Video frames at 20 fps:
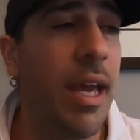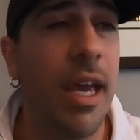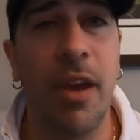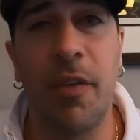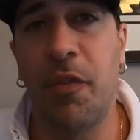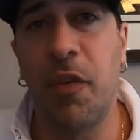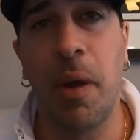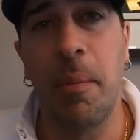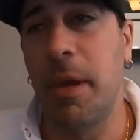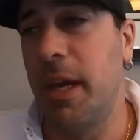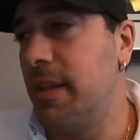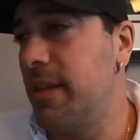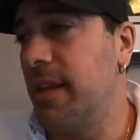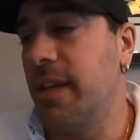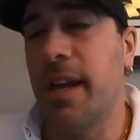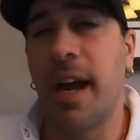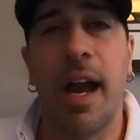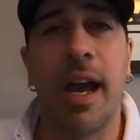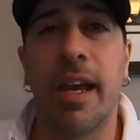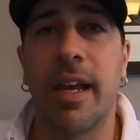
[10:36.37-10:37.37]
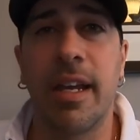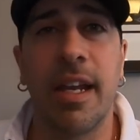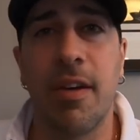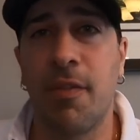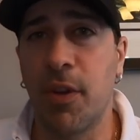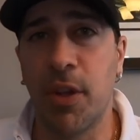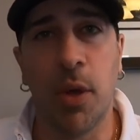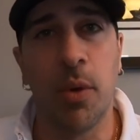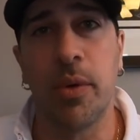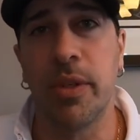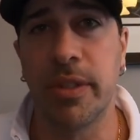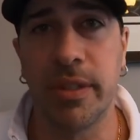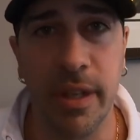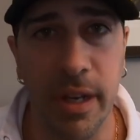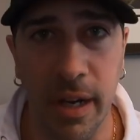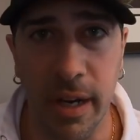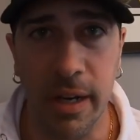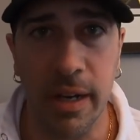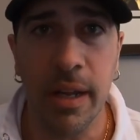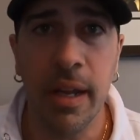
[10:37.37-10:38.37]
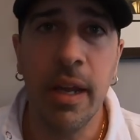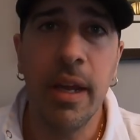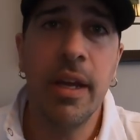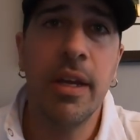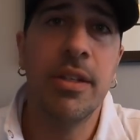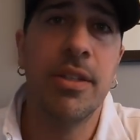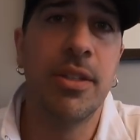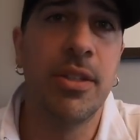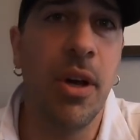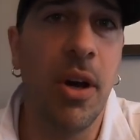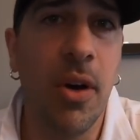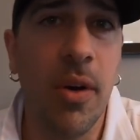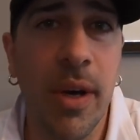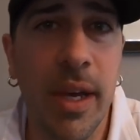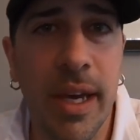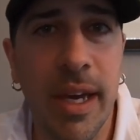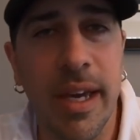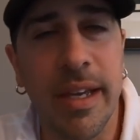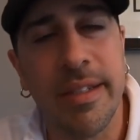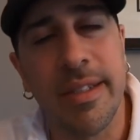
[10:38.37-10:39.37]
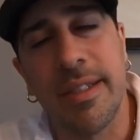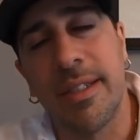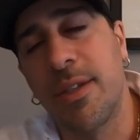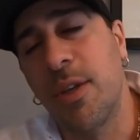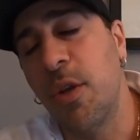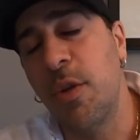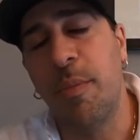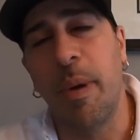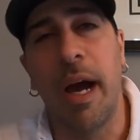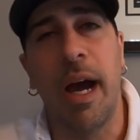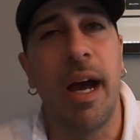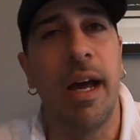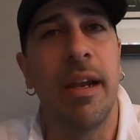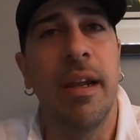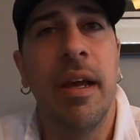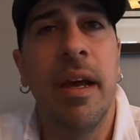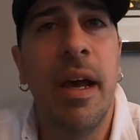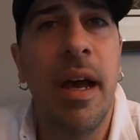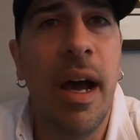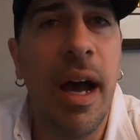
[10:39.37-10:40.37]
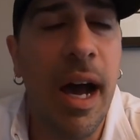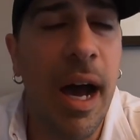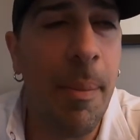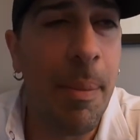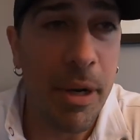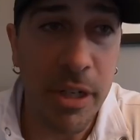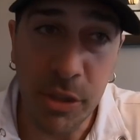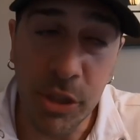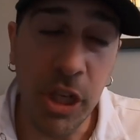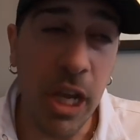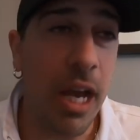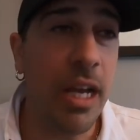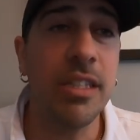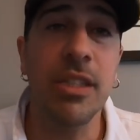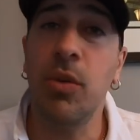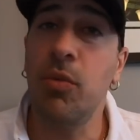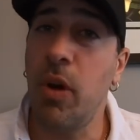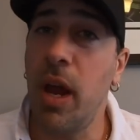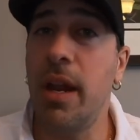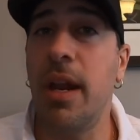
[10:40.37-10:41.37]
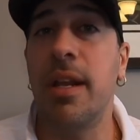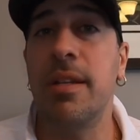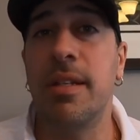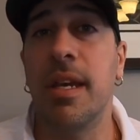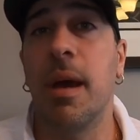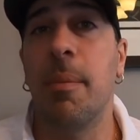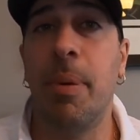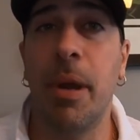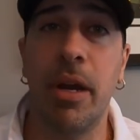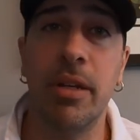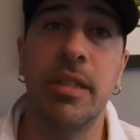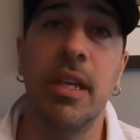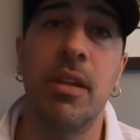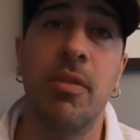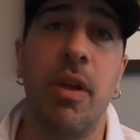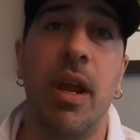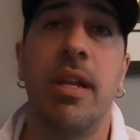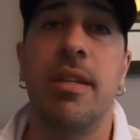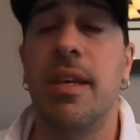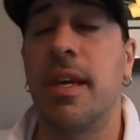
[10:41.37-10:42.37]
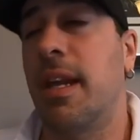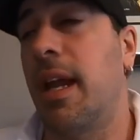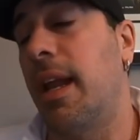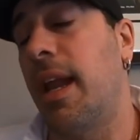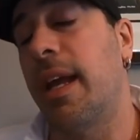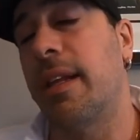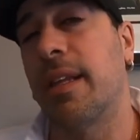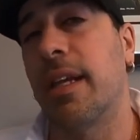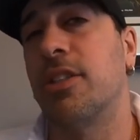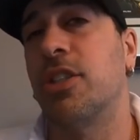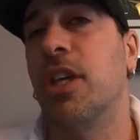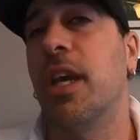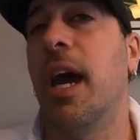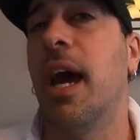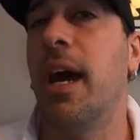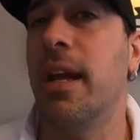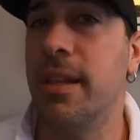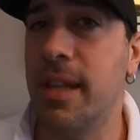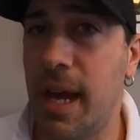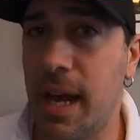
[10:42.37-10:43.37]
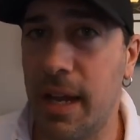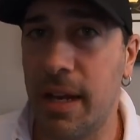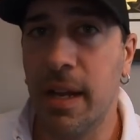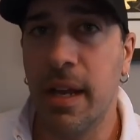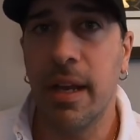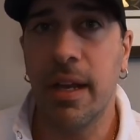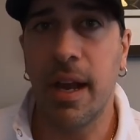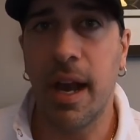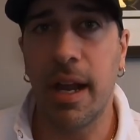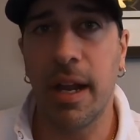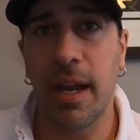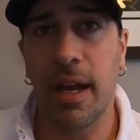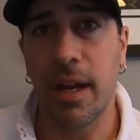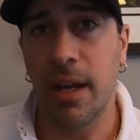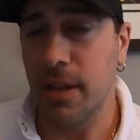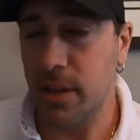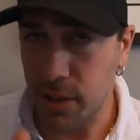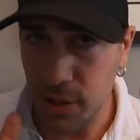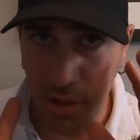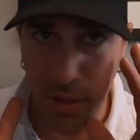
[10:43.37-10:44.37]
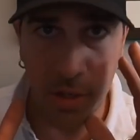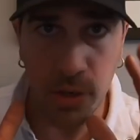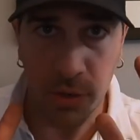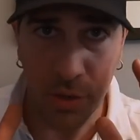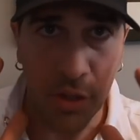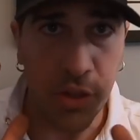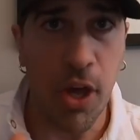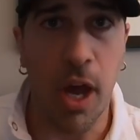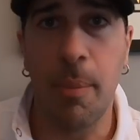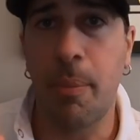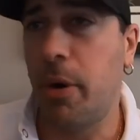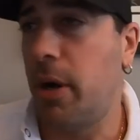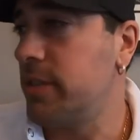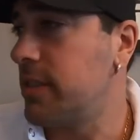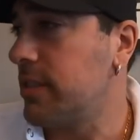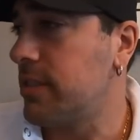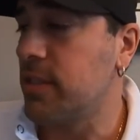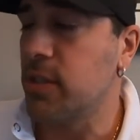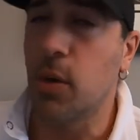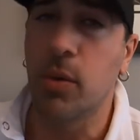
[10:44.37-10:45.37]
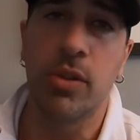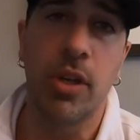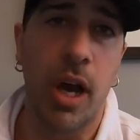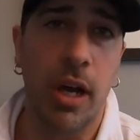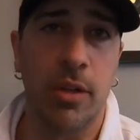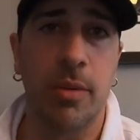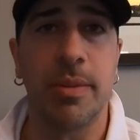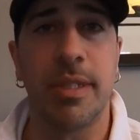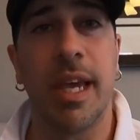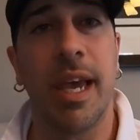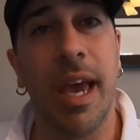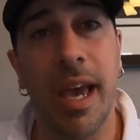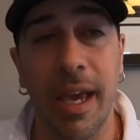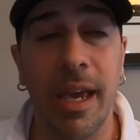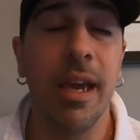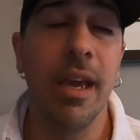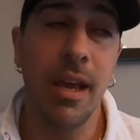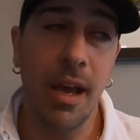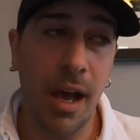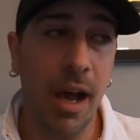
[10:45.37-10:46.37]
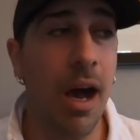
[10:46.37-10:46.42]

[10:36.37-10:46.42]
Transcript: if, I mean, the guy can never load his gun. So it's too bad. But she has the right idea. Paris had the right idea. And I like that she had that kind of, you know, the thought process to go talk to him, say, hey,